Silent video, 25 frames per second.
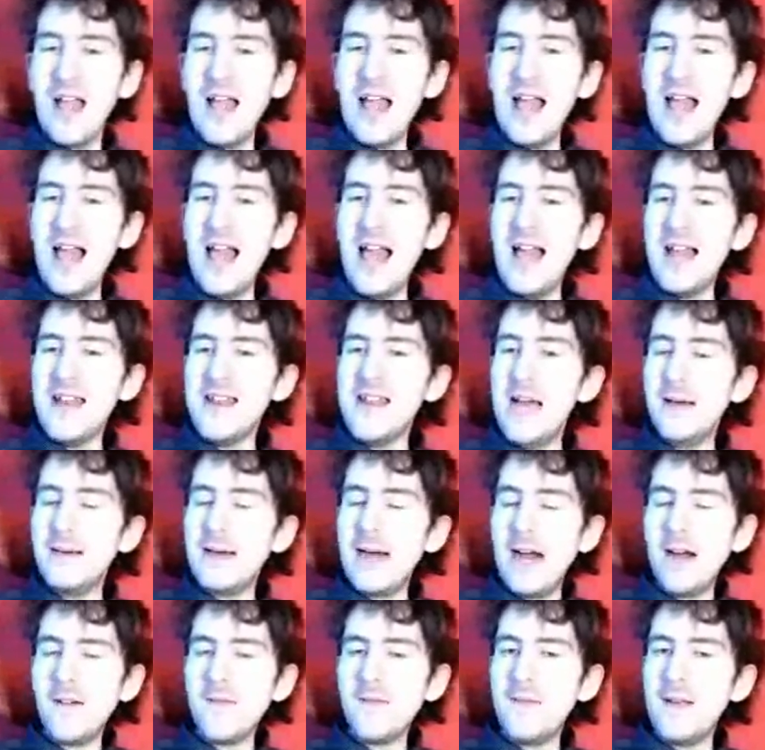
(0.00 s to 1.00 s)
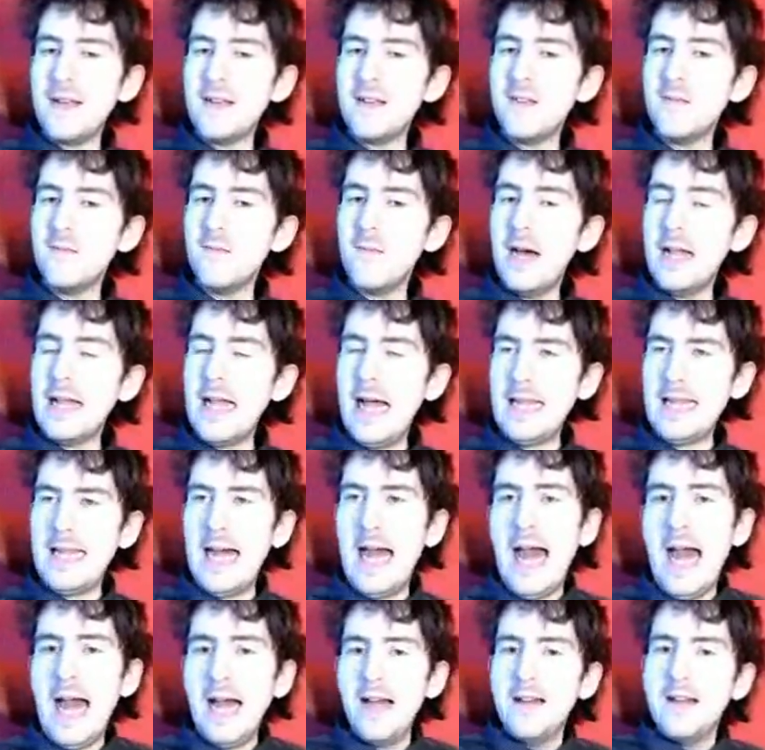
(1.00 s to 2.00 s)
No, Alpha, it doesn't work like
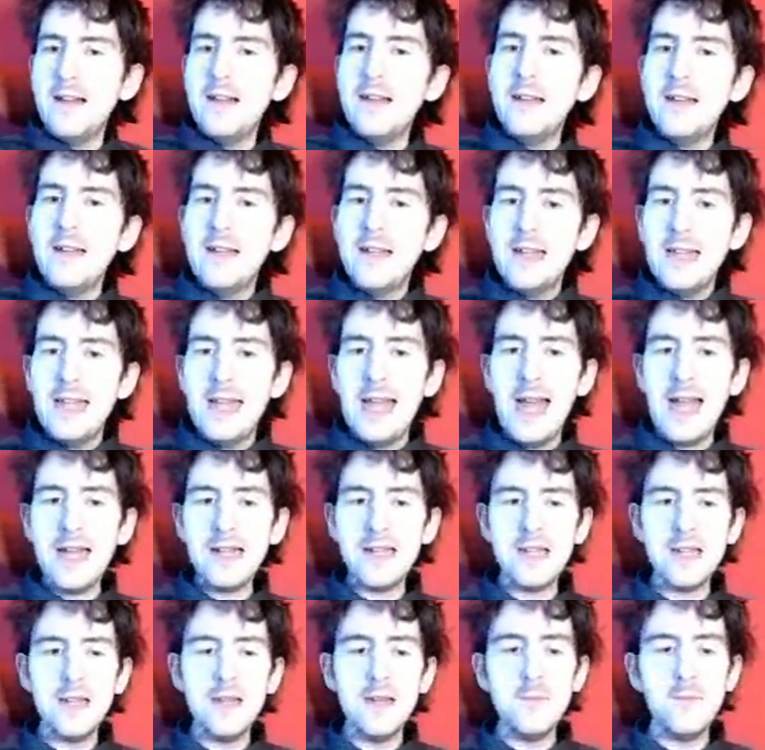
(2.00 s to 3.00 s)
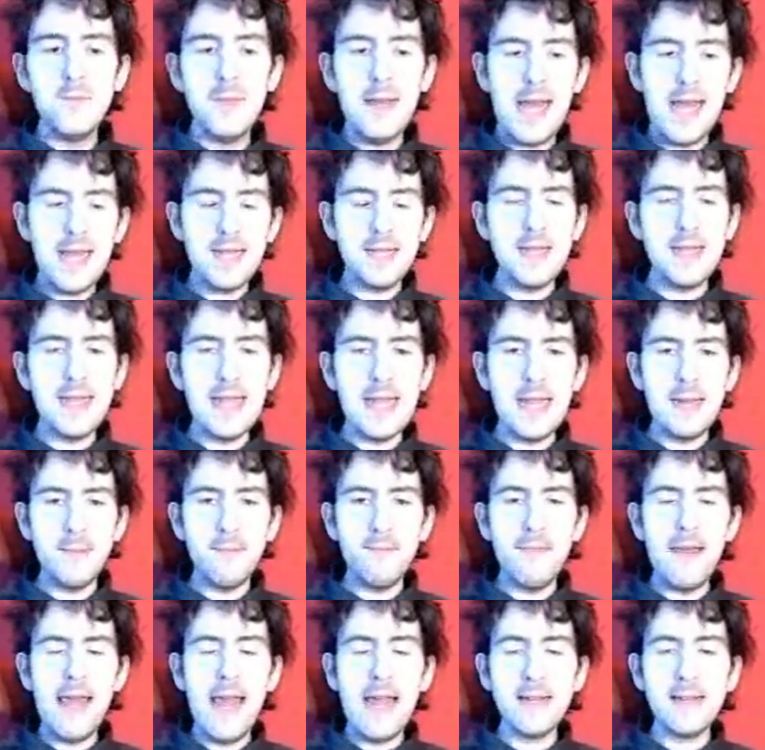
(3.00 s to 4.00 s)
that. It's pick the
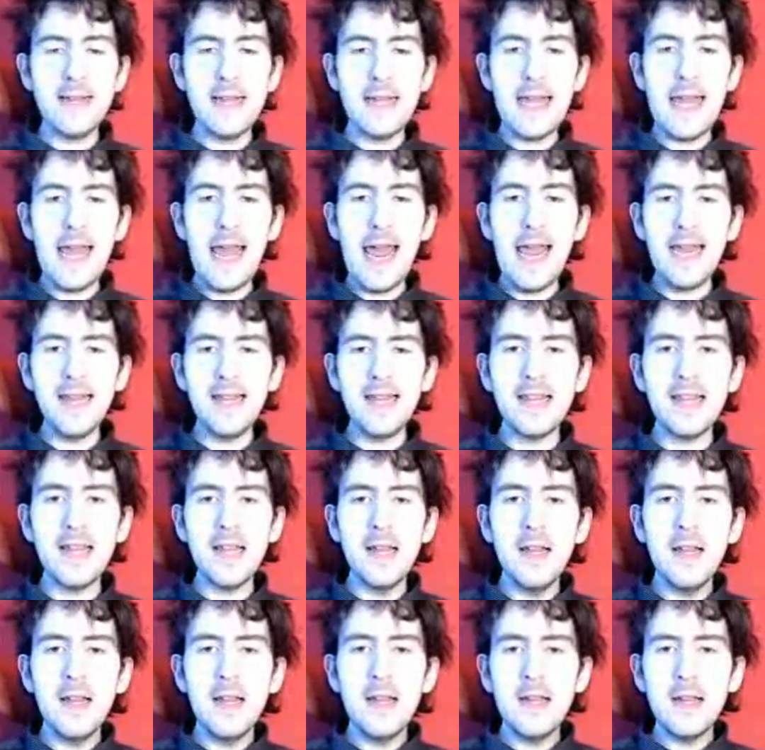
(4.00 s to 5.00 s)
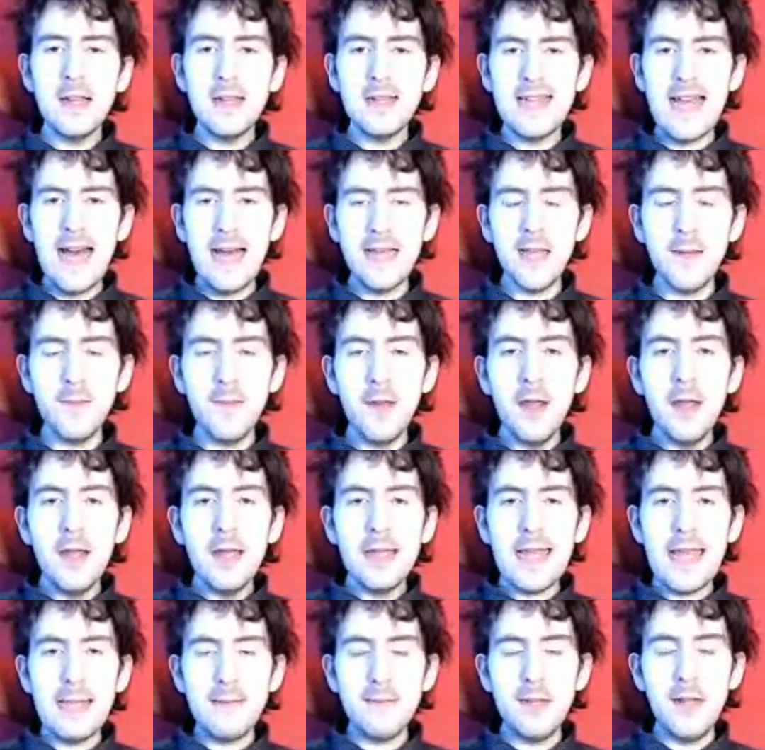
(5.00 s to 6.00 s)
kids, tell them,
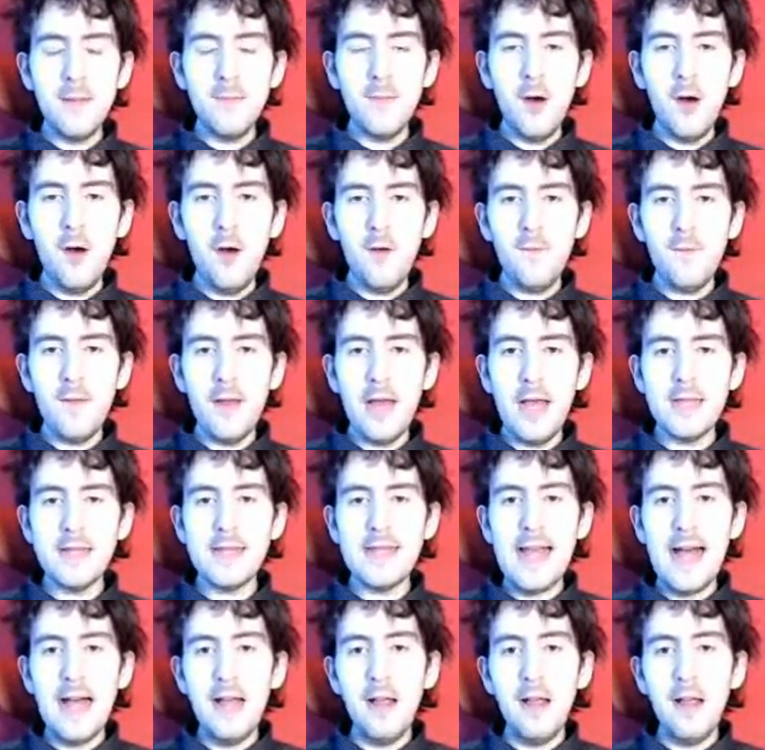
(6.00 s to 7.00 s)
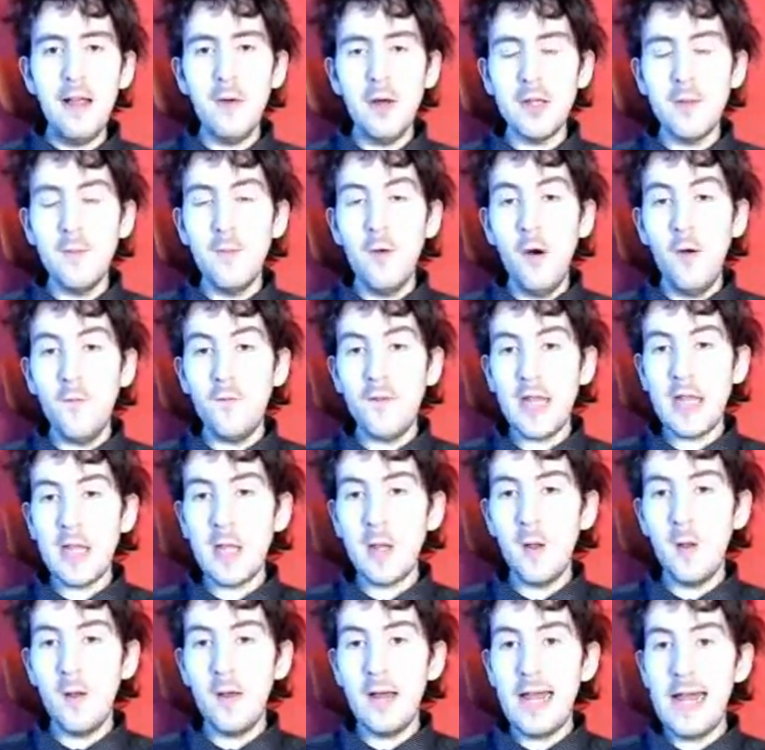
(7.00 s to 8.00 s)
give them the morphers, tell them what the morphing
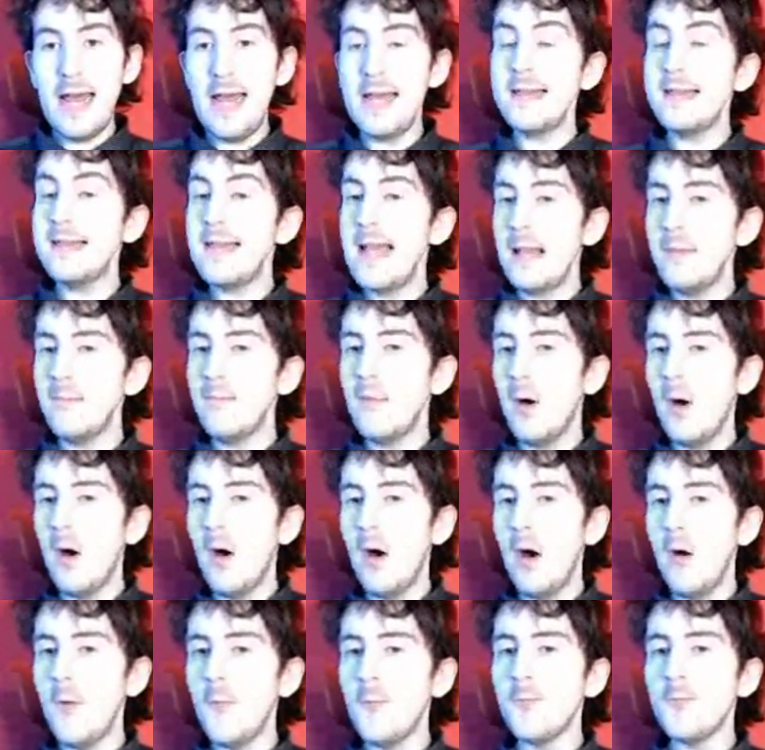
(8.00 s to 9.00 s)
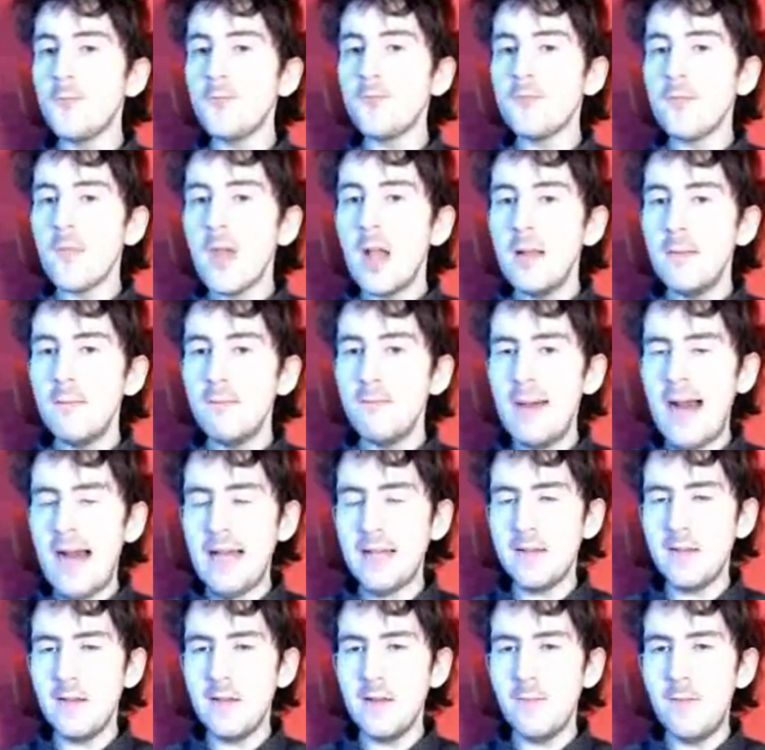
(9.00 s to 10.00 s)
call is, they morph,
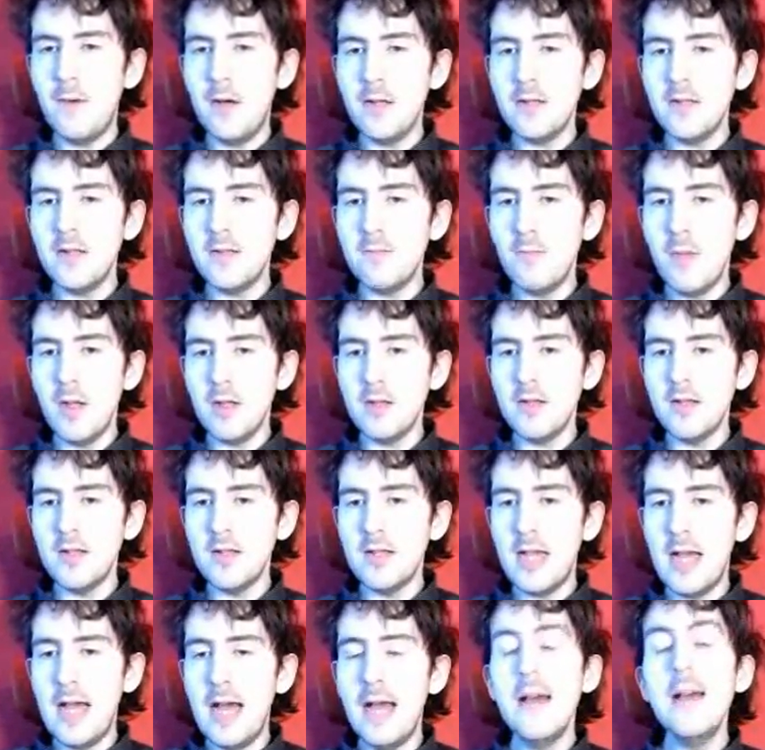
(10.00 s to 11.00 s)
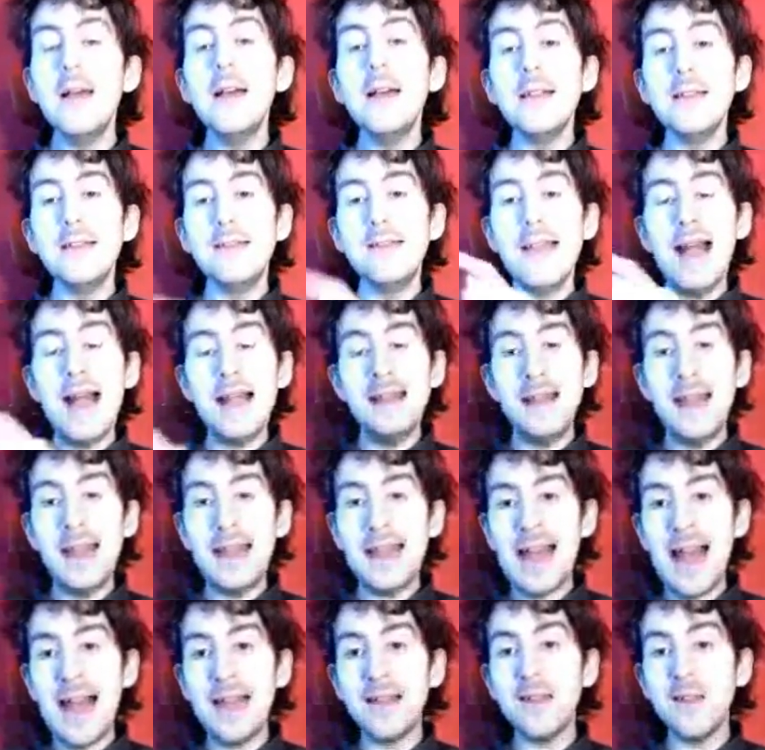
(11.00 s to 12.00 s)
battle the monster, then they
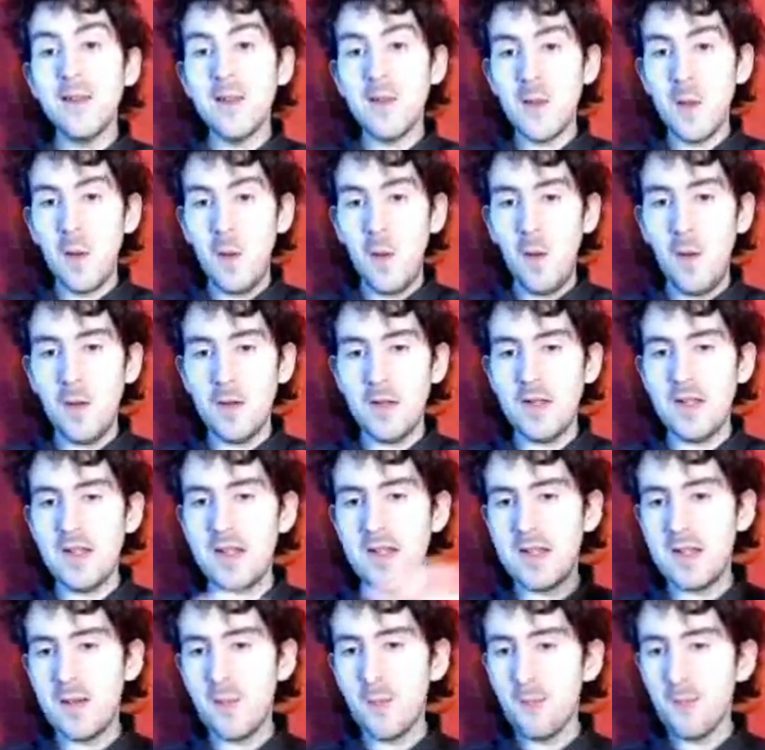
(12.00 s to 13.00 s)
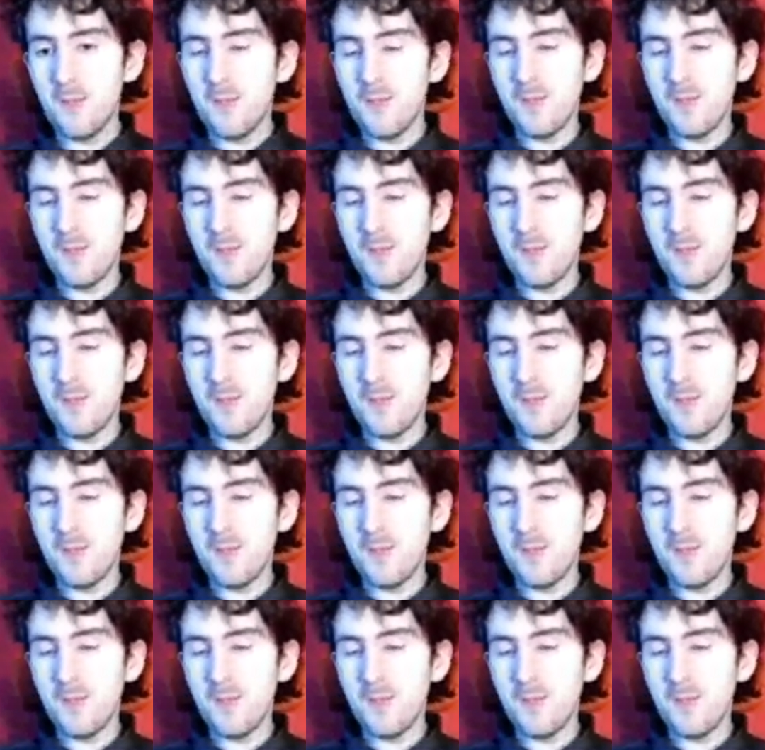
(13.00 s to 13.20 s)
get the Zords.